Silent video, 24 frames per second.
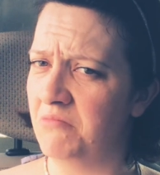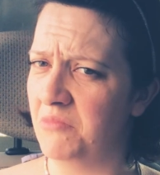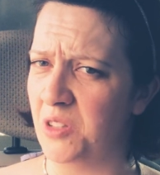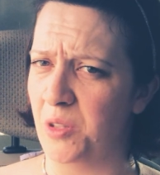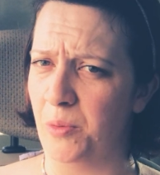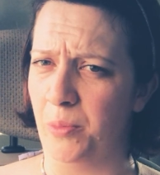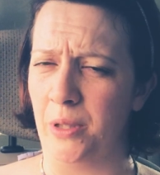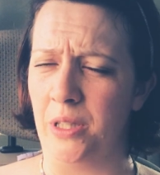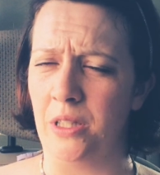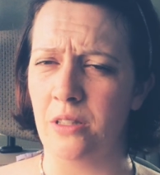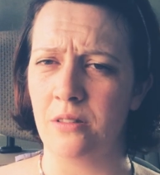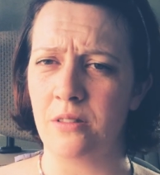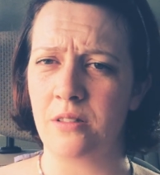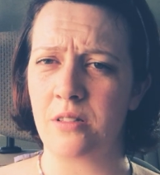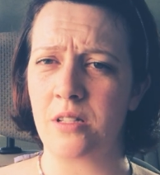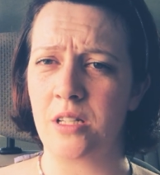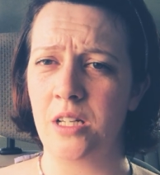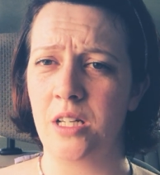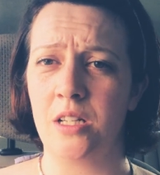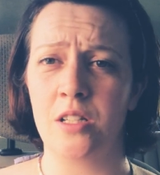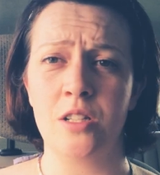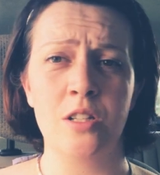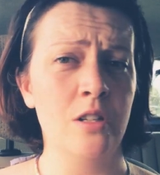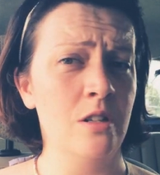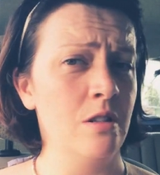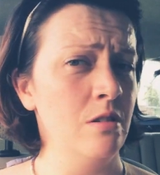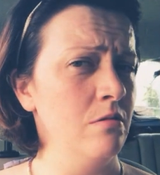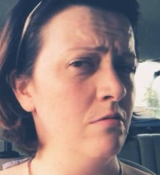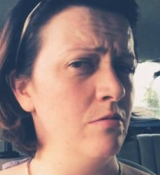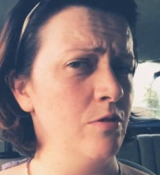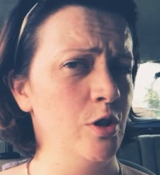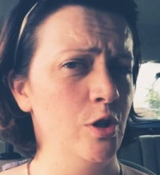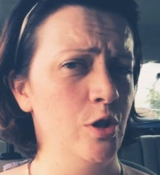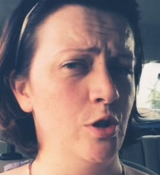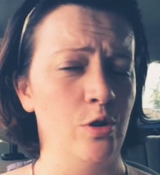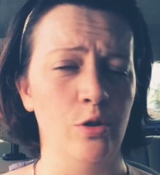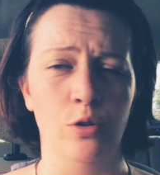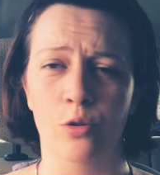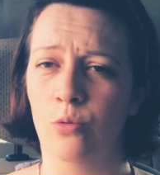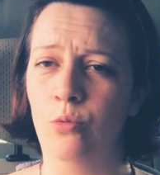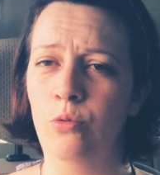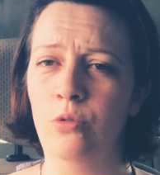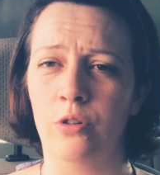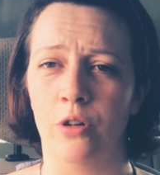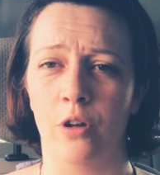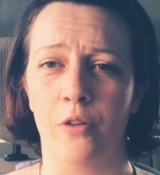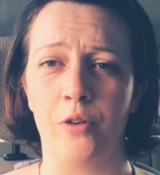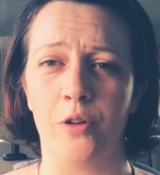The Beatles did. The
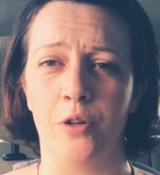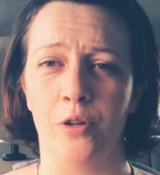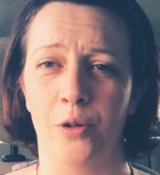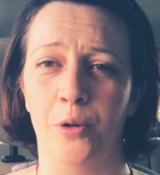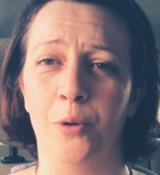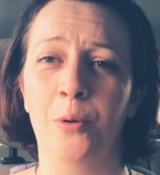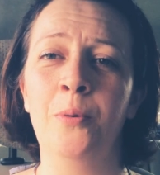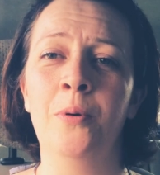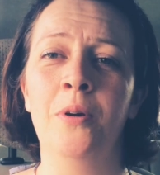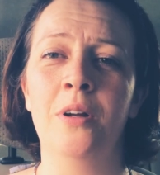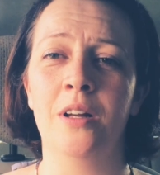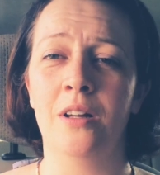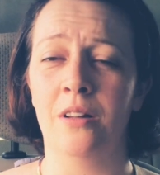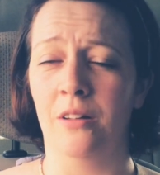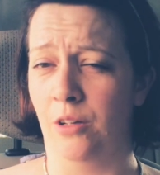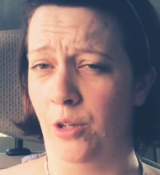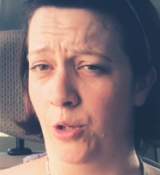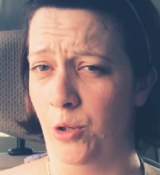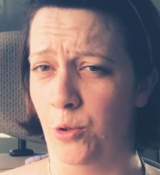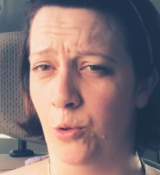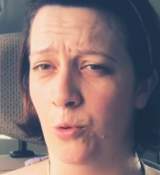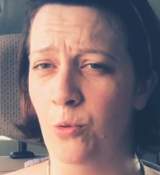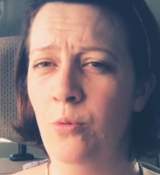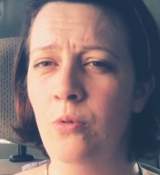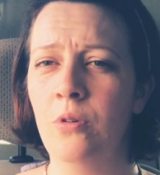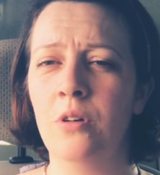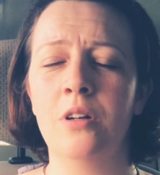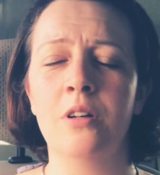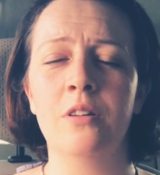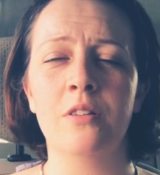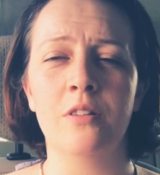Who, not the Who. Who?